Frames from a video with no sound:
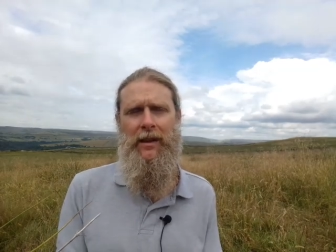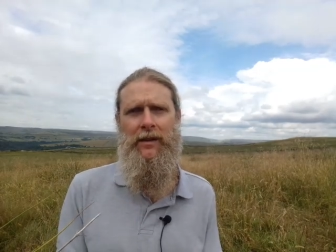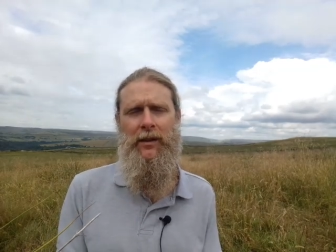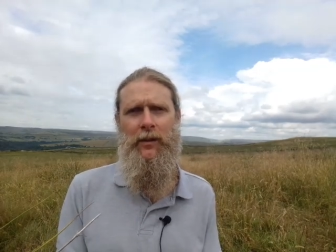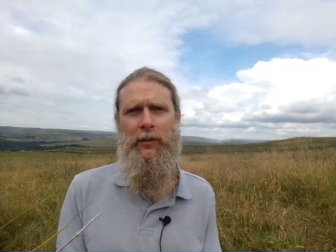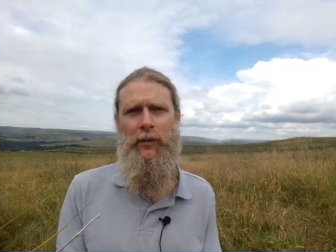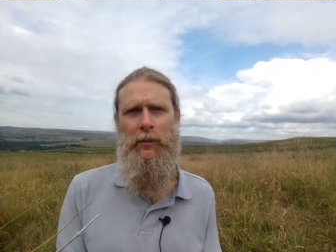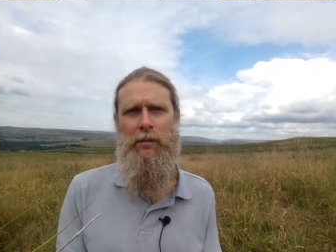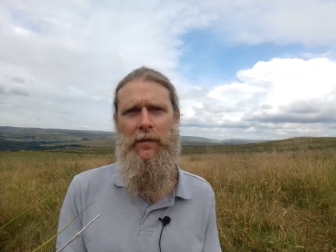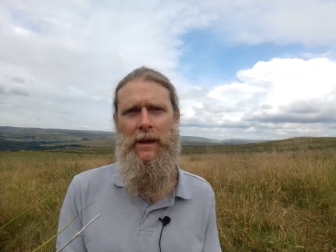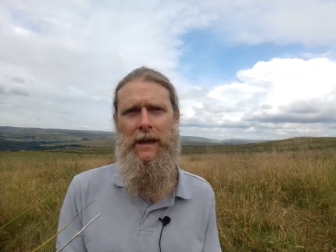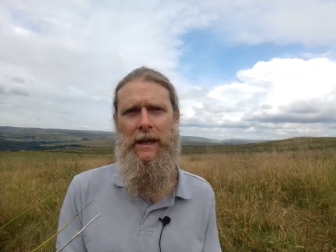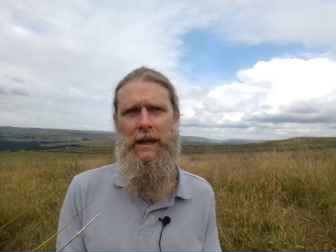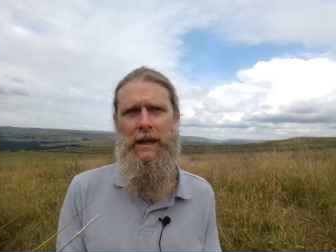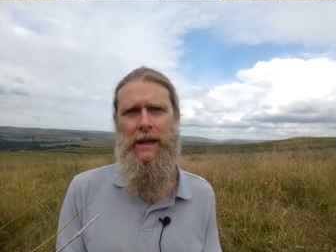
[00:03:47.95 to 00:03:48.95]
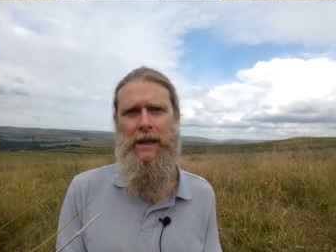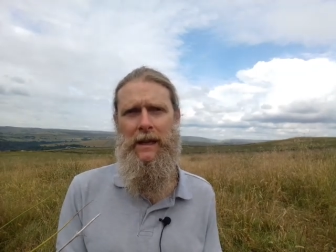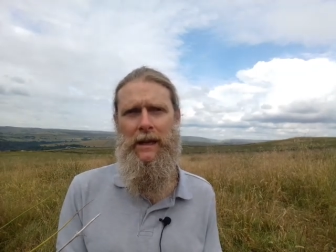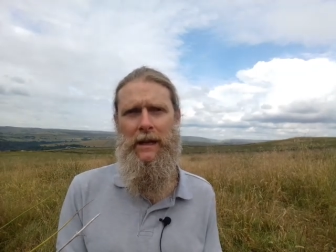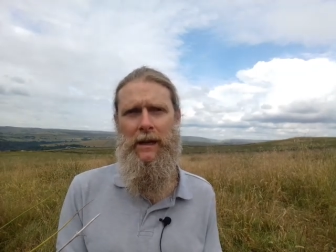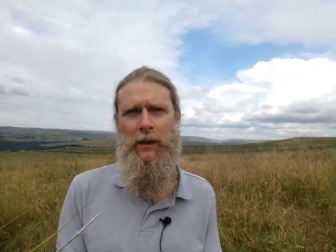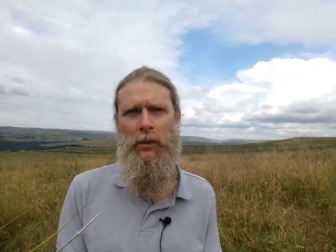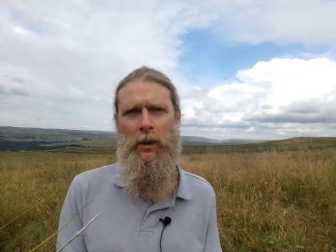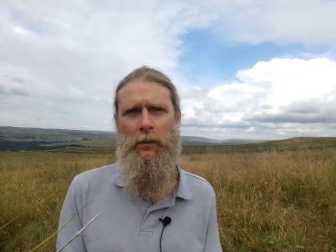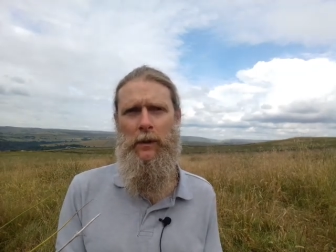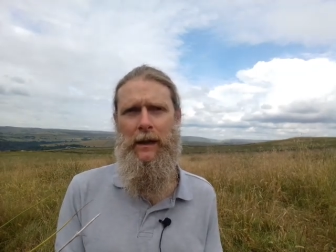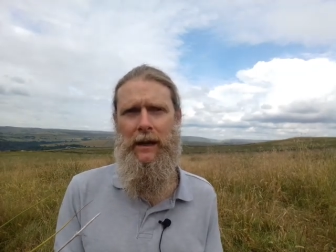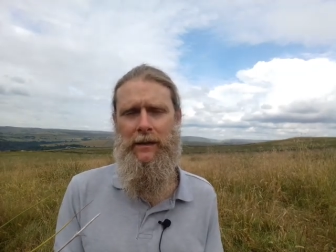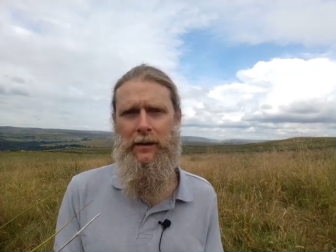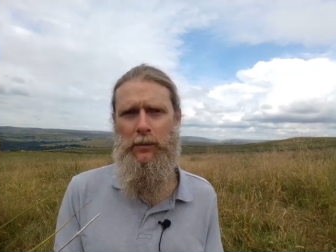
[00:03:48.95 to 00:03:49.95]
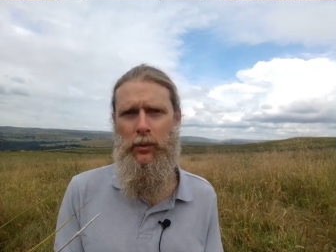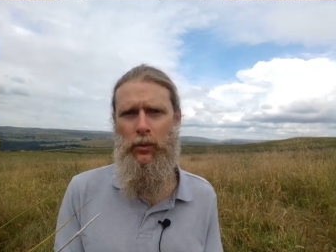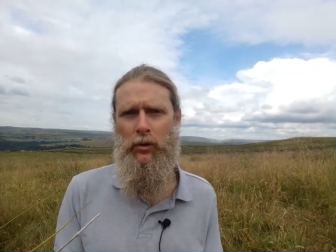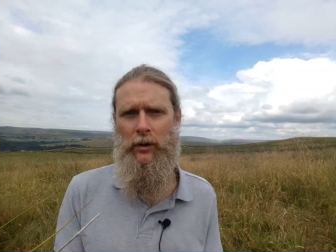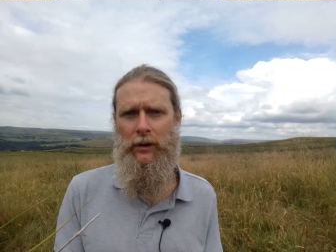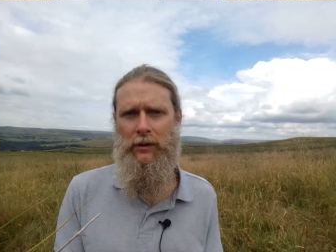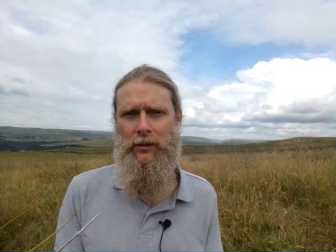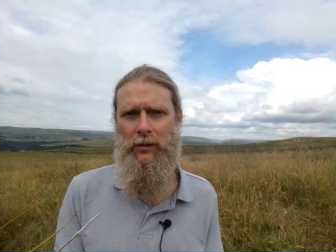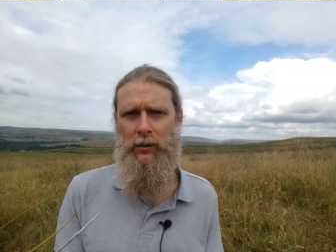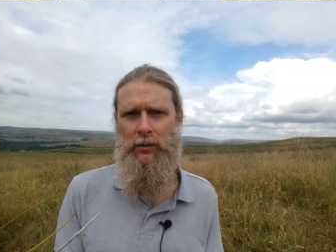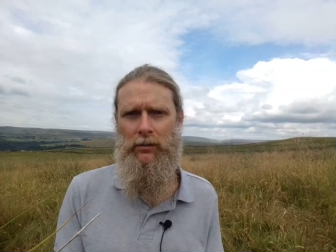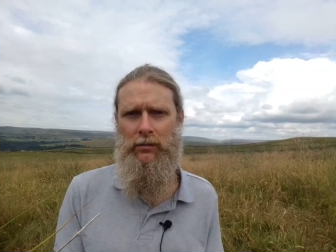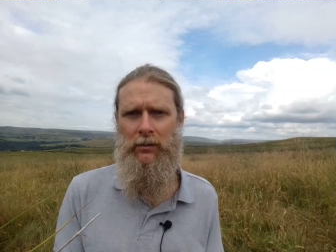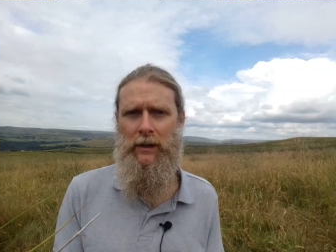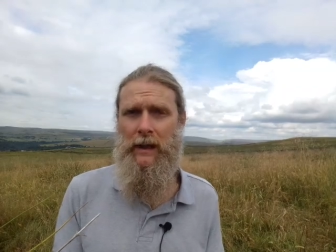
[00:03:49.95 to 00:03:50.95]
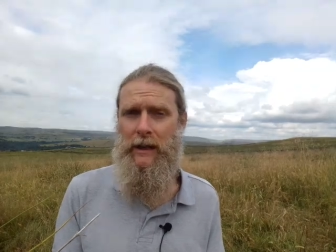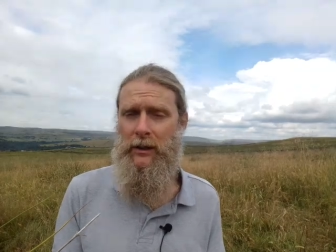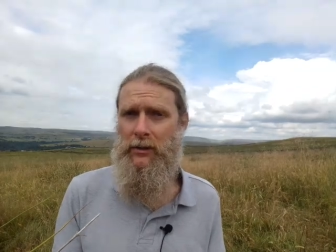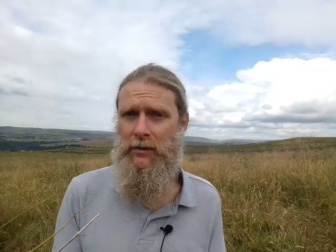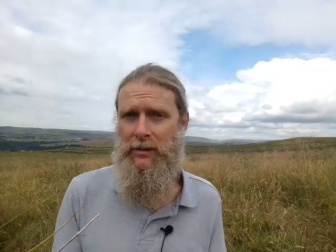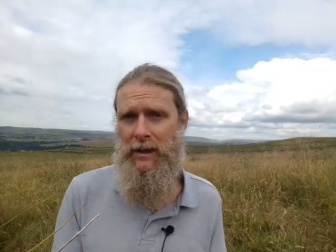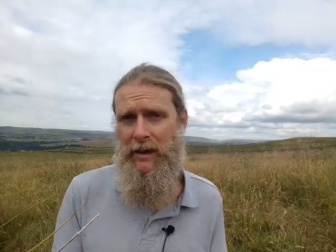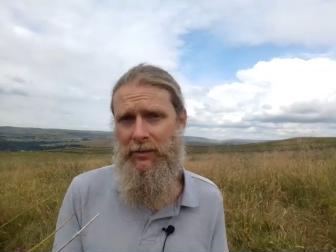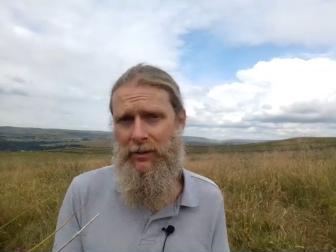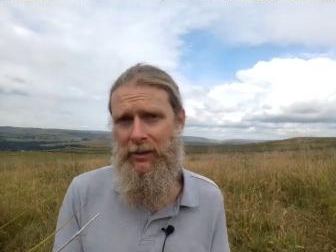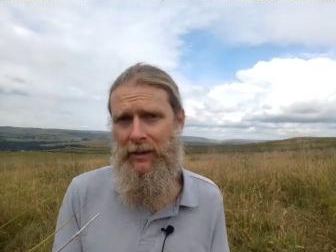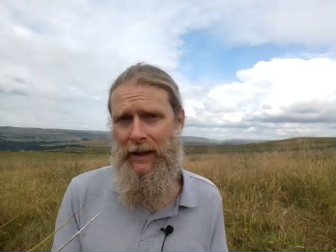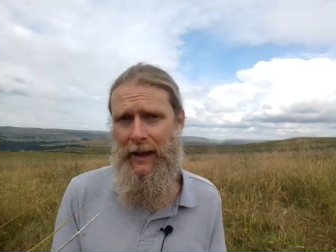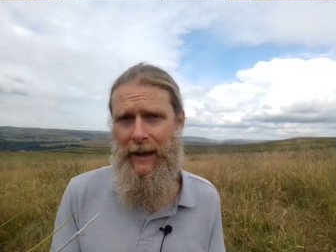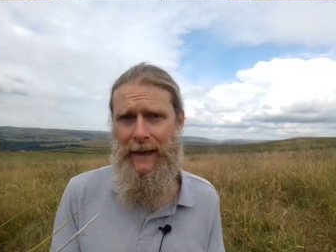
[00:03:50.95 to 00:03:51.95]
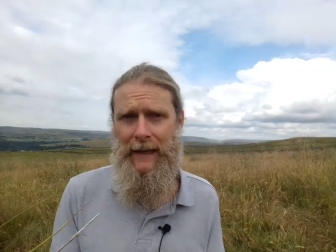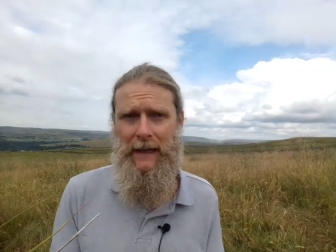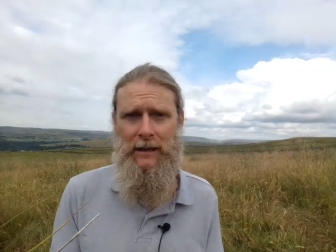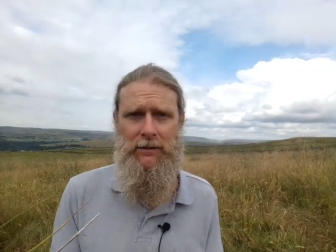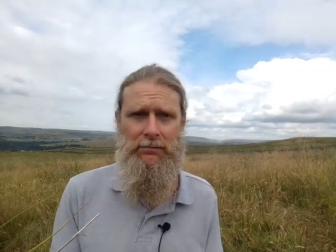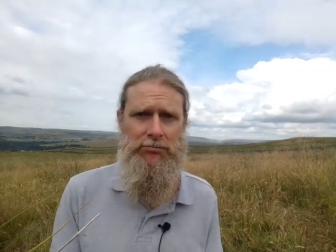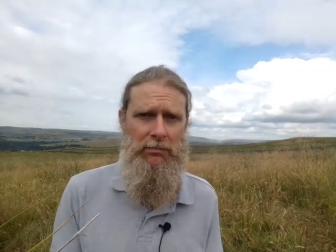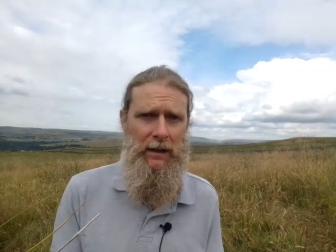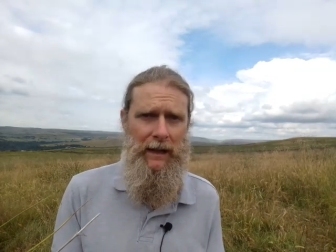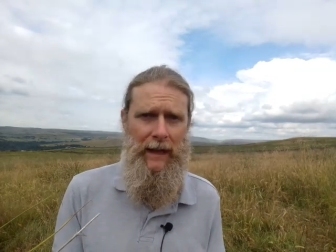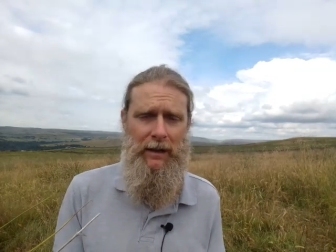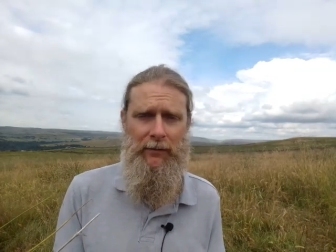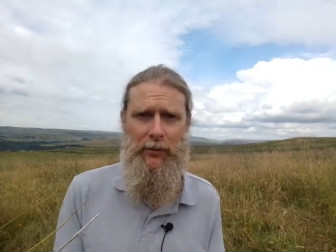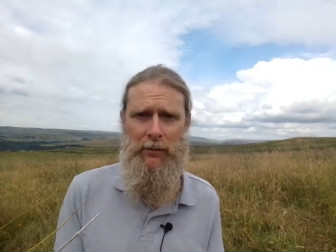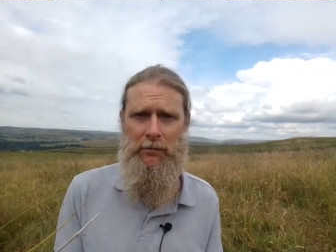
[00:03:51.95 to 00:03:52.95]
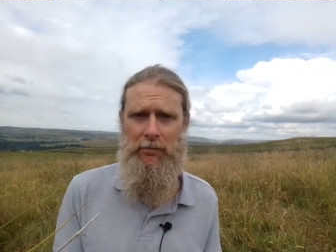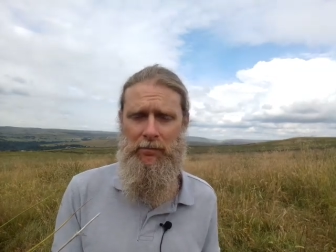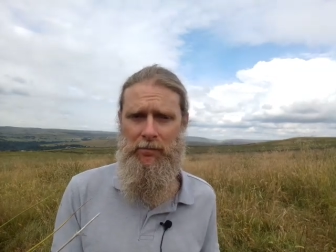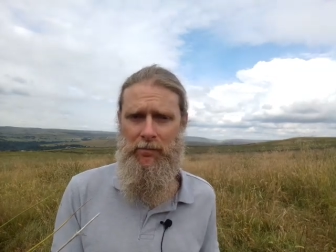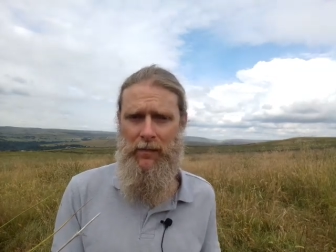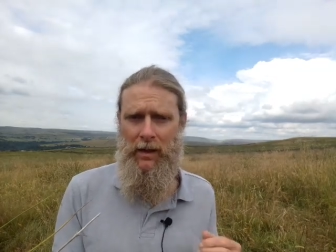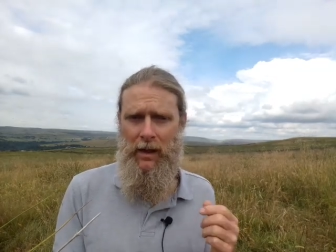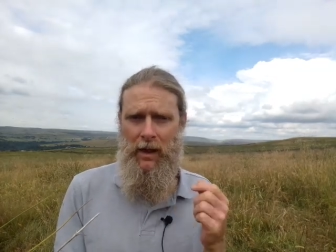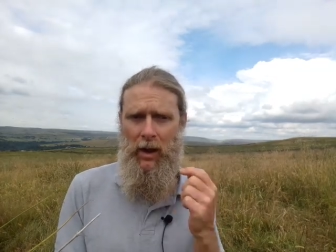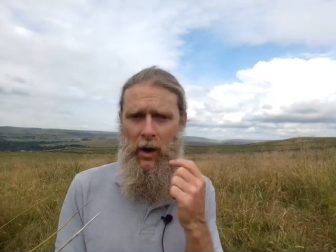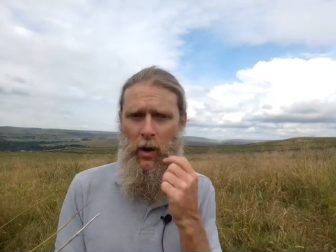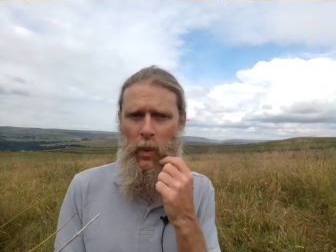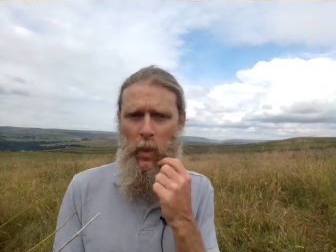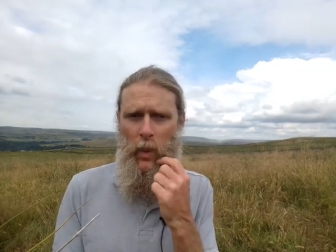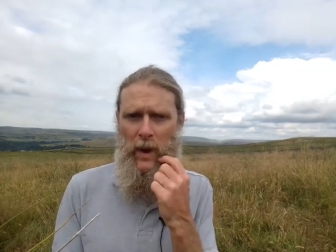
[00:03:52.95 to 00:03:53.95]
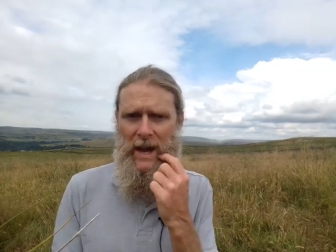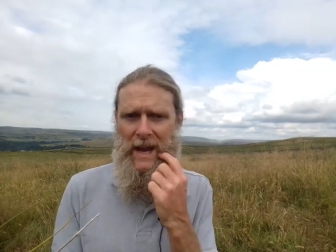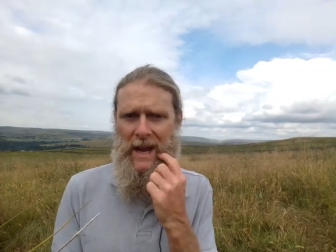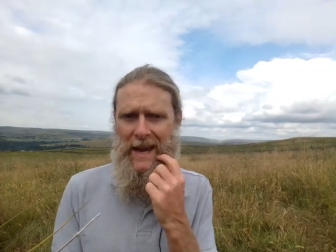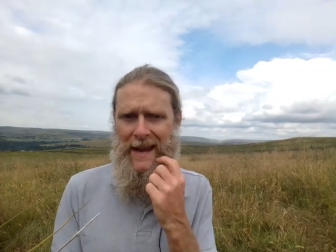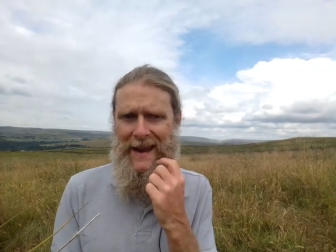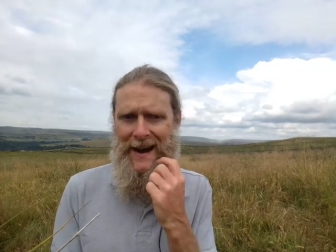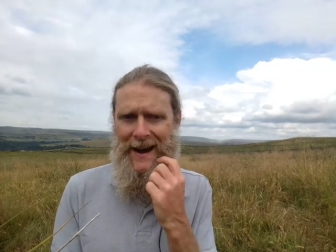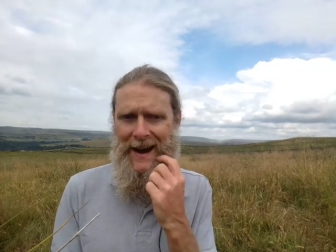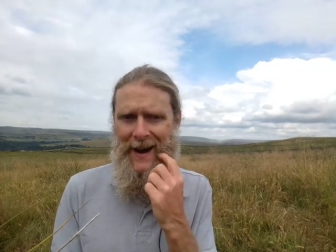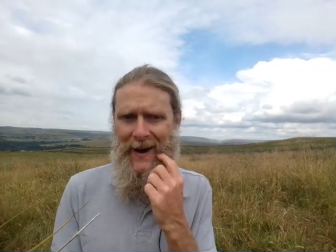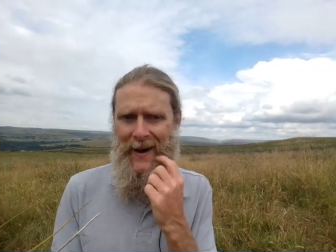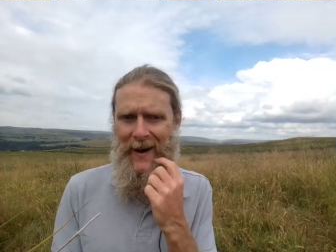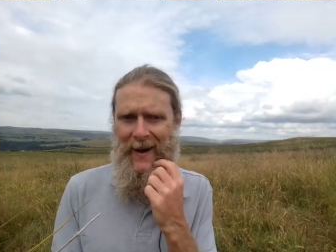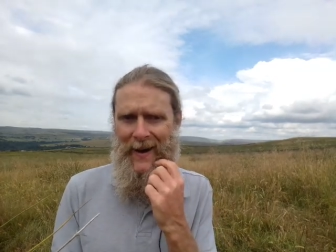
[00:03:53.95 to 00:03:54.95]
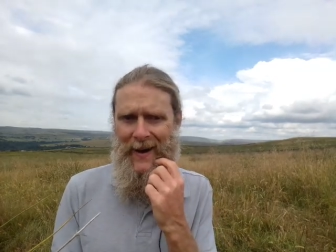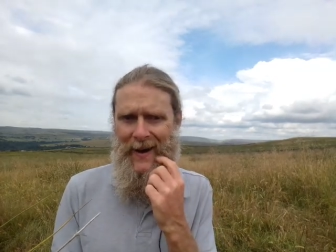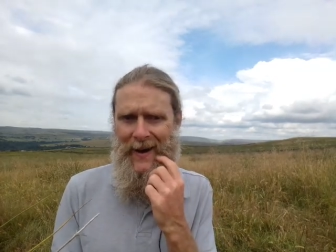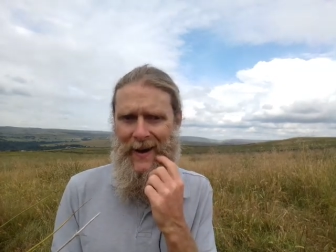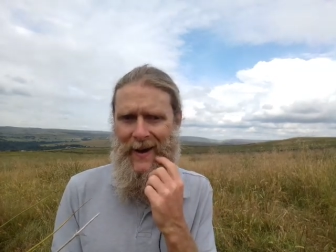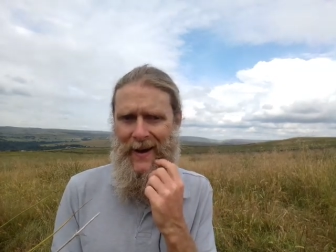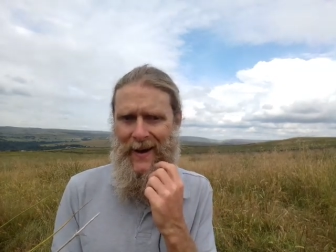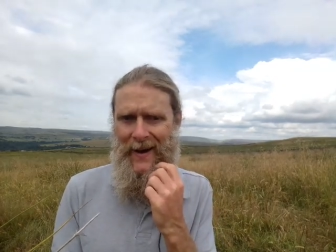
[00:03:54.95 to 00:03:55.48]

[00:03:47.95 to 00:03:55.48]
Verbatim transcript: So, for me, when we get to boarding school, the age of 7, 8, 11, we are